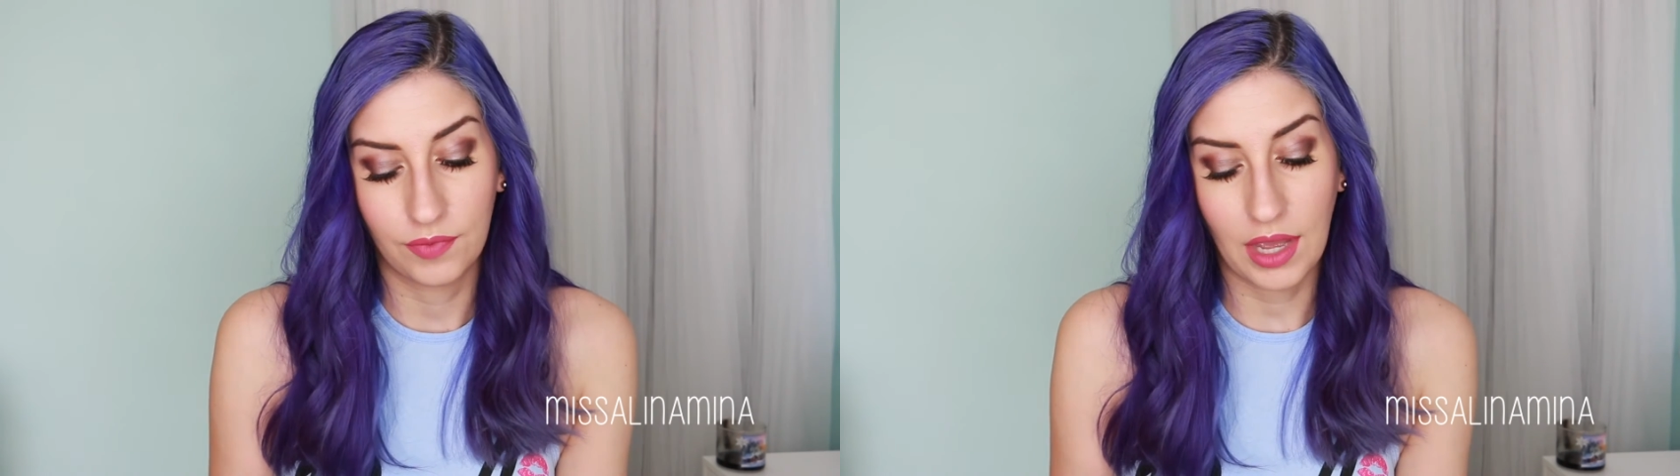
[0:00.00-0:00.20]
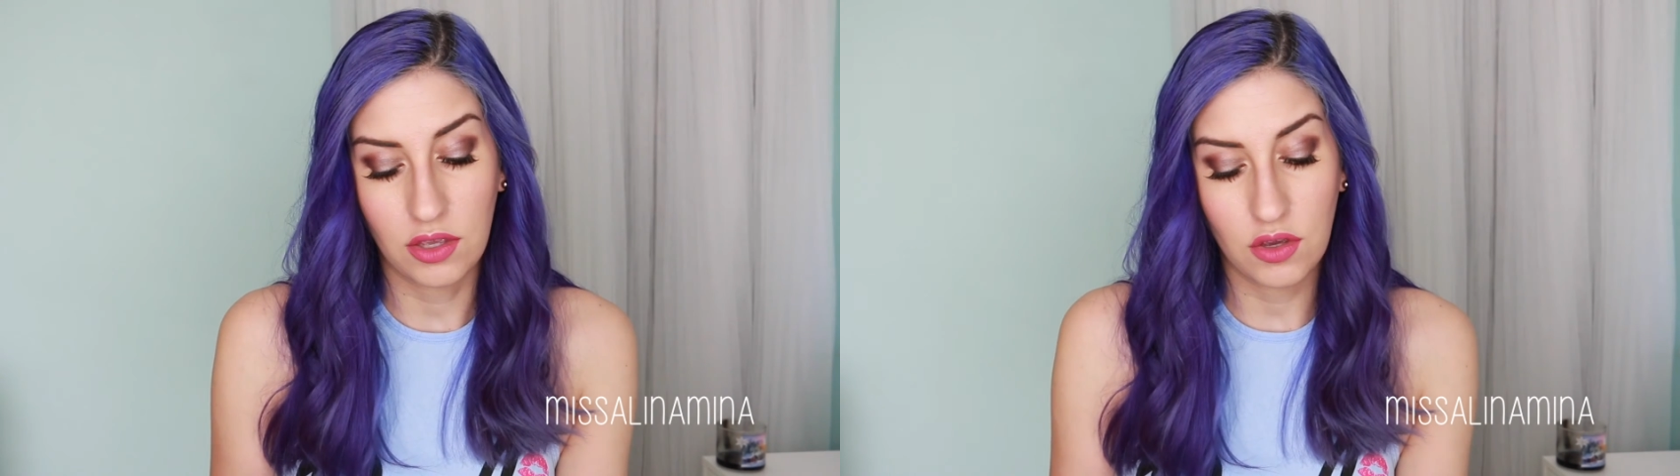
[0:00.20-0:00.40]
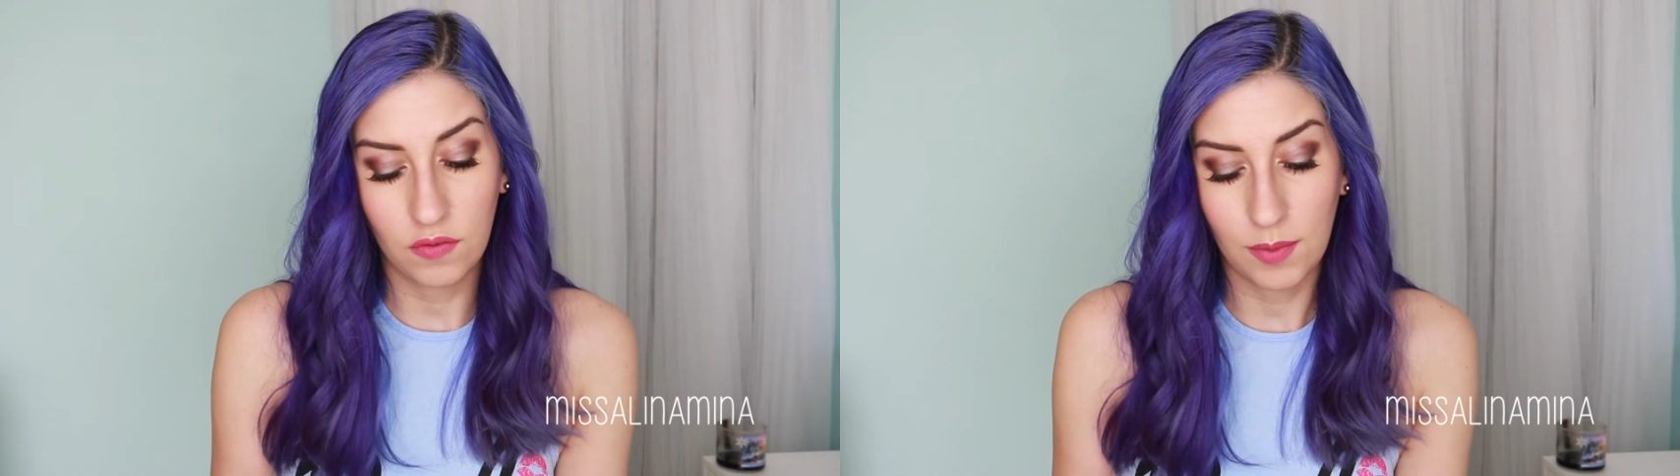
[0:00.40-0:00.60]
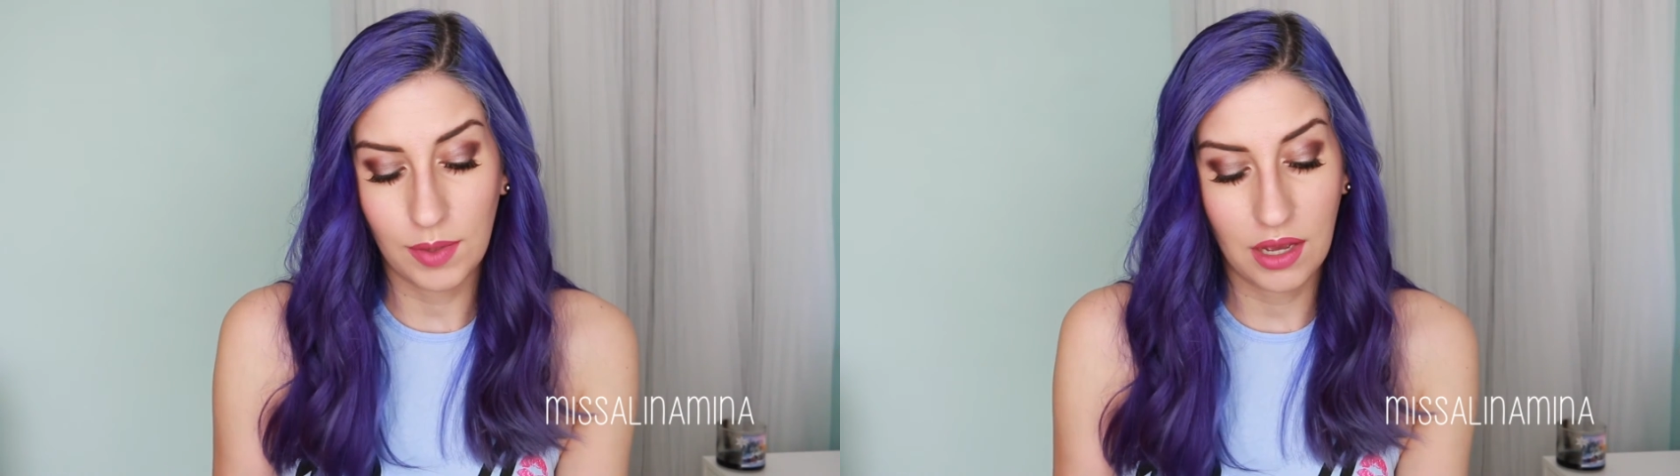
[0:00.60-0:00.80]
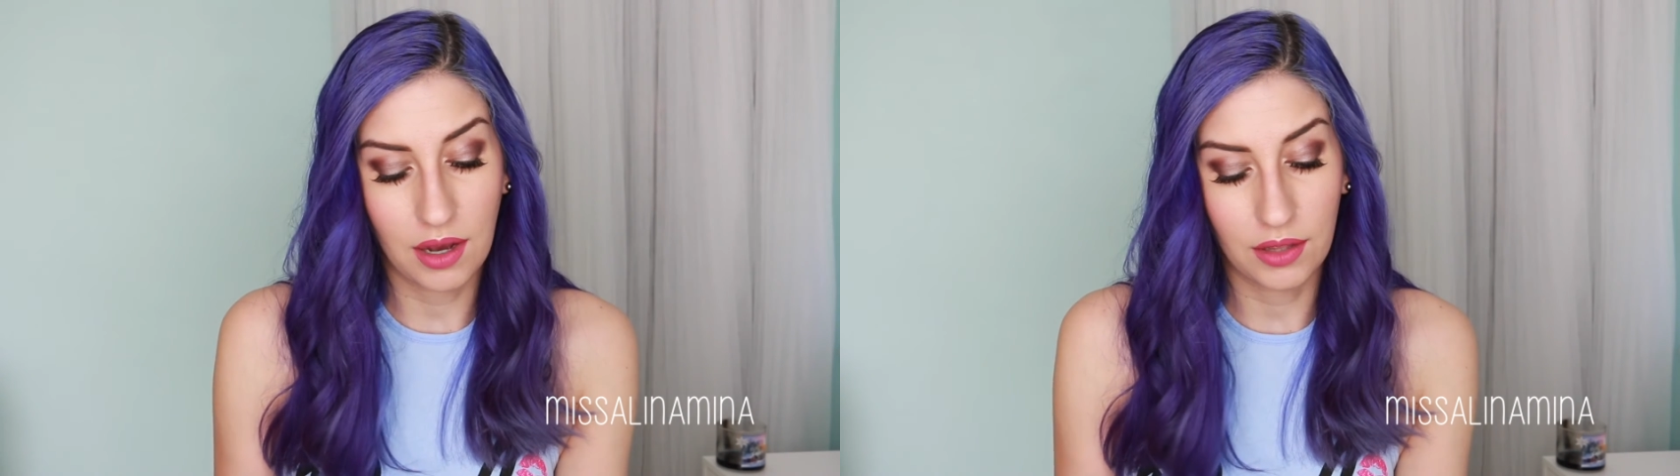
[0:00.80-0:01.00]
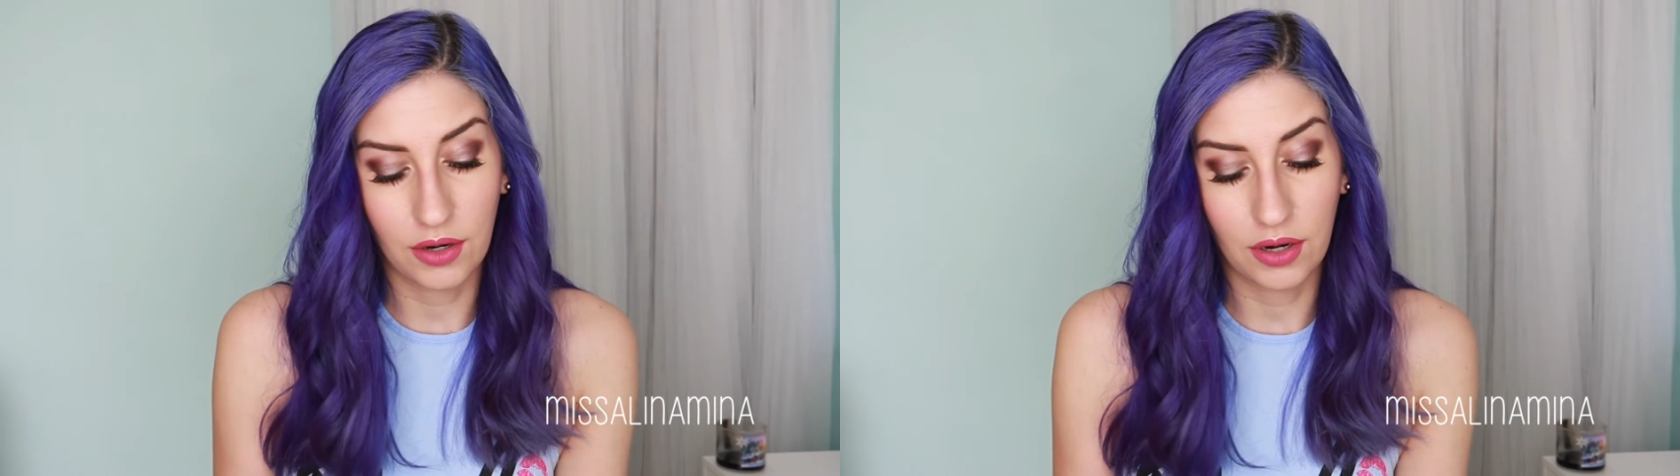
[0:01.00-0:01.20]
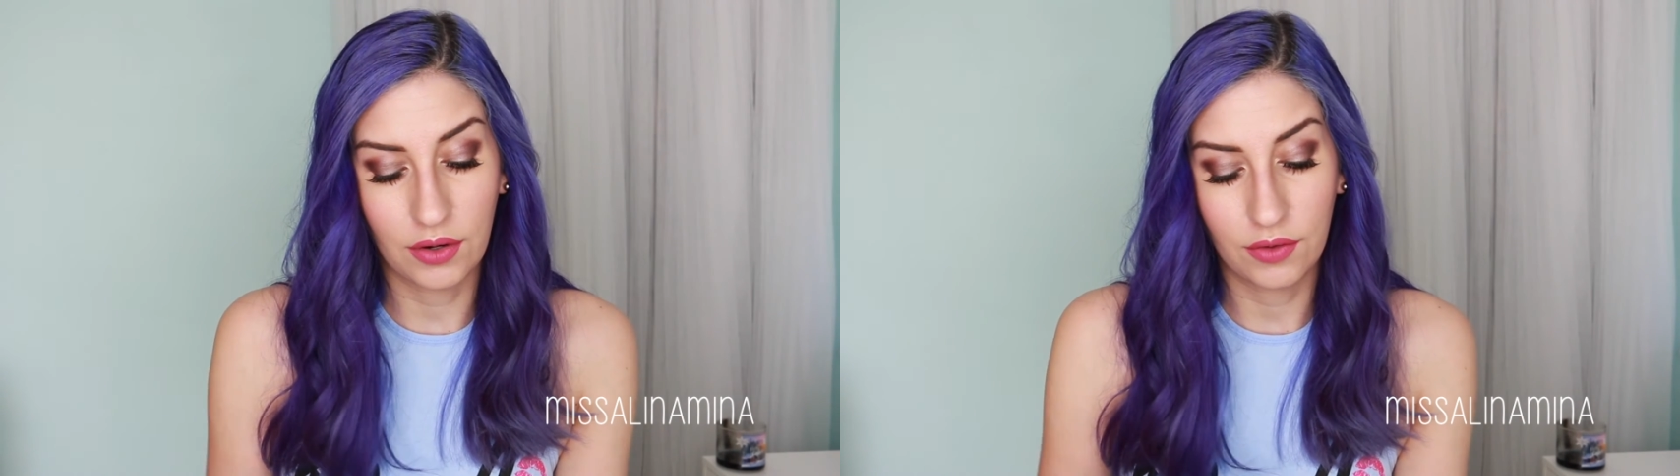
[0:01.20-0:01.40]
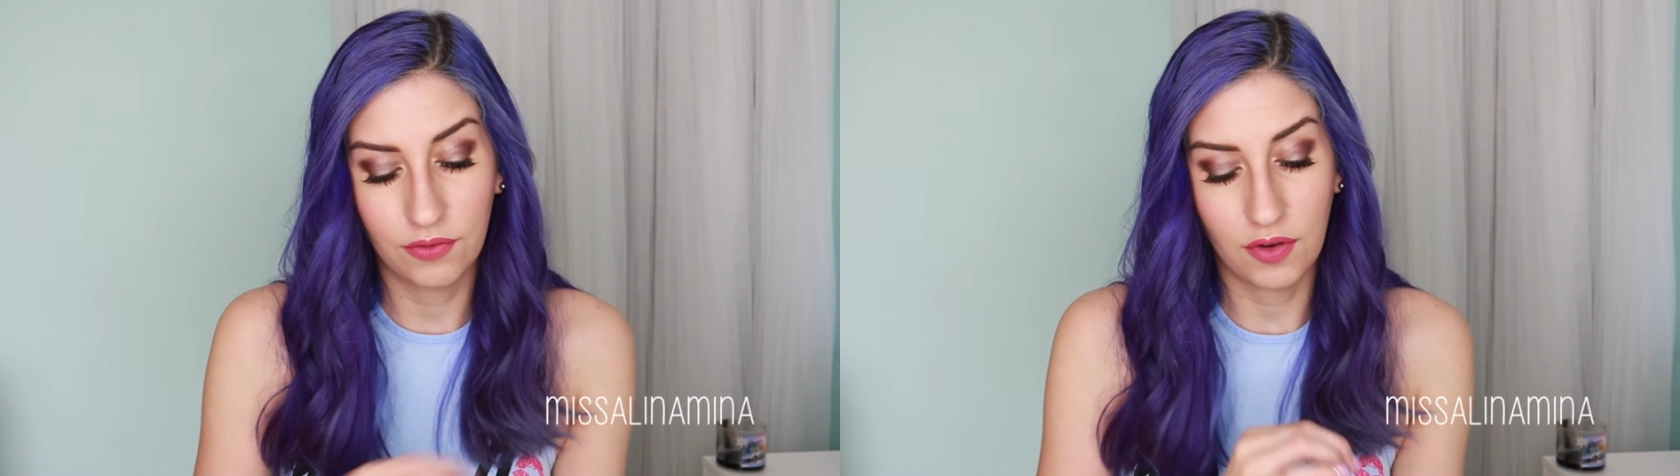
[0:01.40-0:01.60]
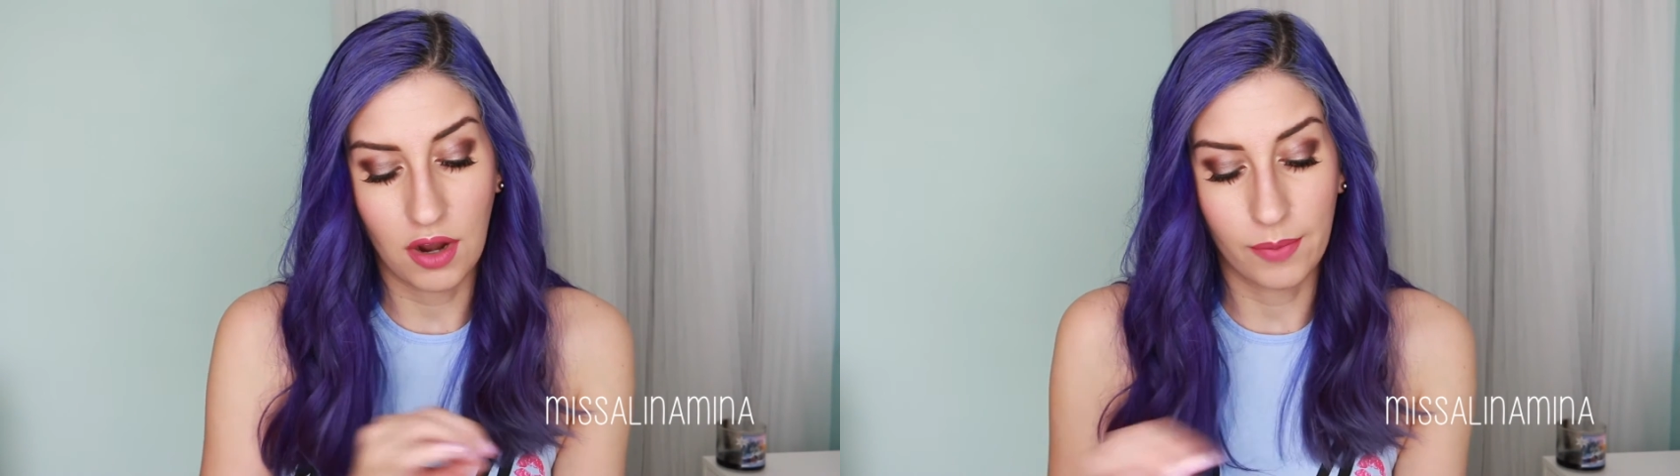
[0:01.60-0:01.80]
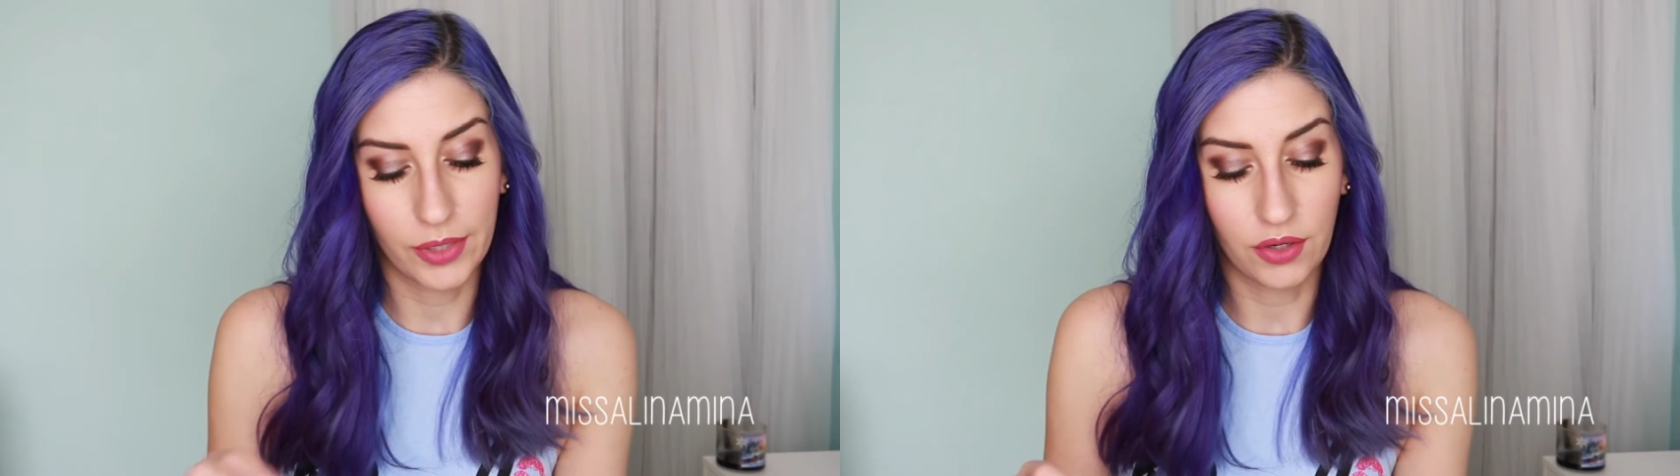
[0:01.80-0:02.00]
That UVB color,
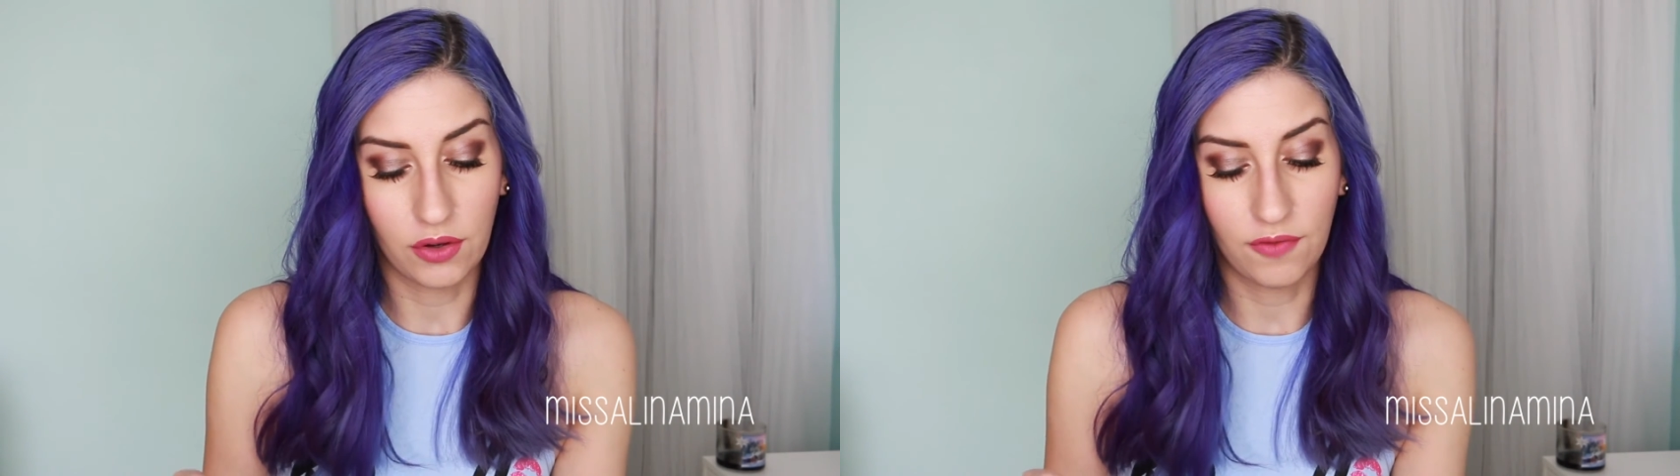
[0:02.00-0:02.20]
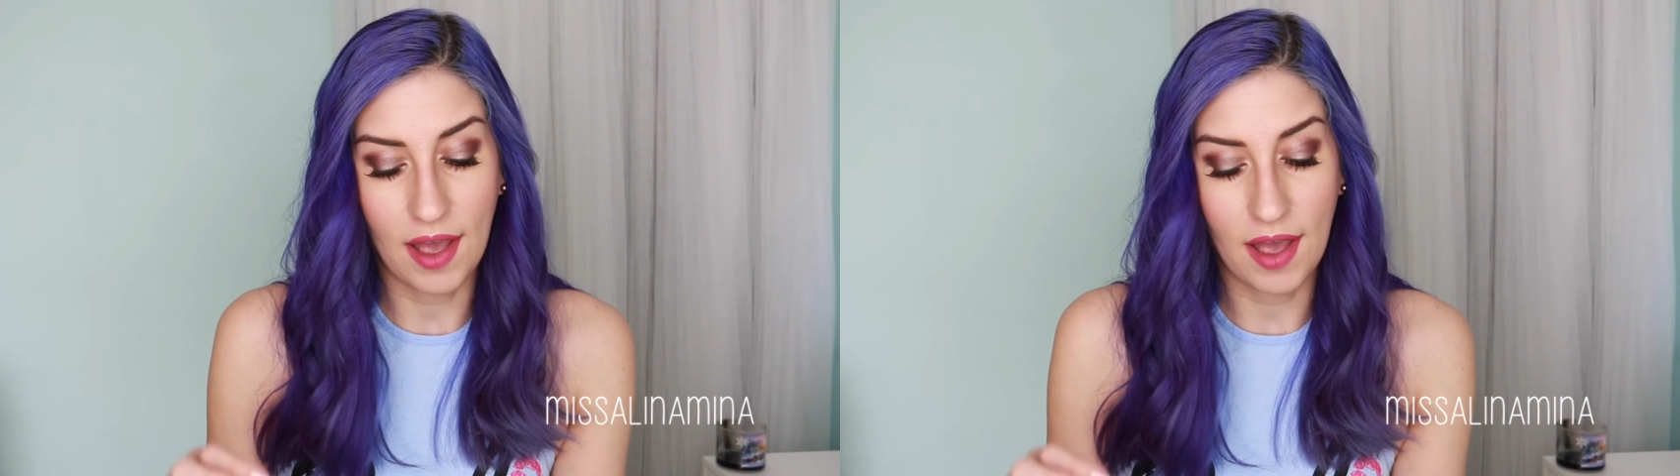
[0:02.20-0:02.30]
phenomenal.